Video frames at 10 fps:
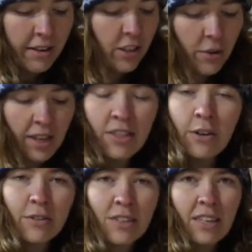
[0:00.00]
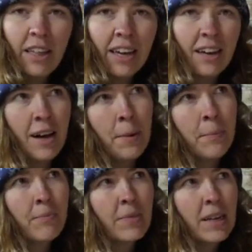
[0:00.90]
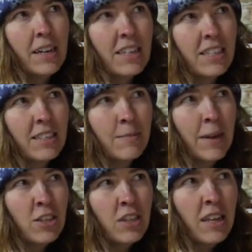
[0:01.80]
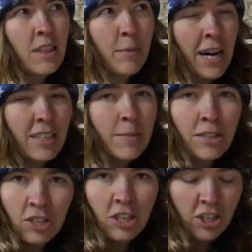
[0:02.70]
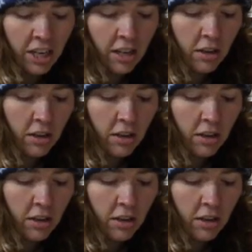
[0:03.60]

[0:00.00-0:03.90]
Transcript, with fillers: So get those. Like um, especially the blacksmith cheat sheet.